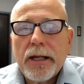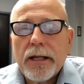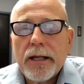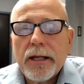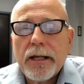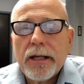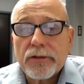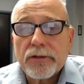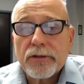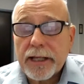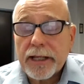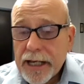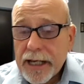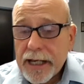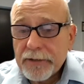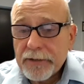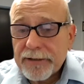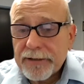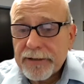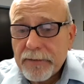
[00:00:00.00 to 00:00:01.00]
And so they
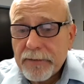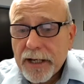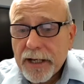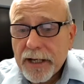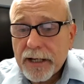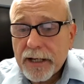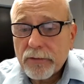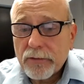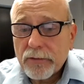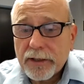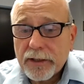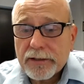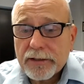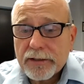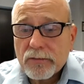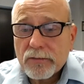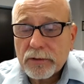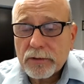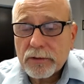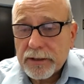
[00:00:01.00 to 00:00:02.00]
came to Tapecon with
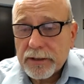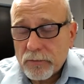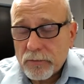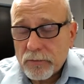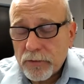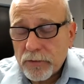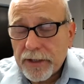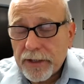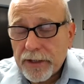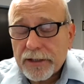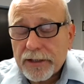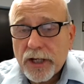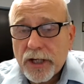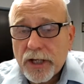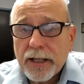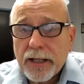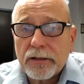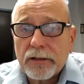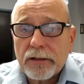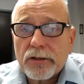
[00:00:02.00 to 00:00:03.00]
us with that
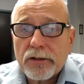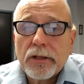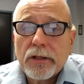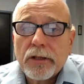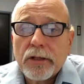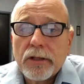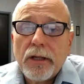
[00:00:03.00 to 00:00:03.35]
challenge.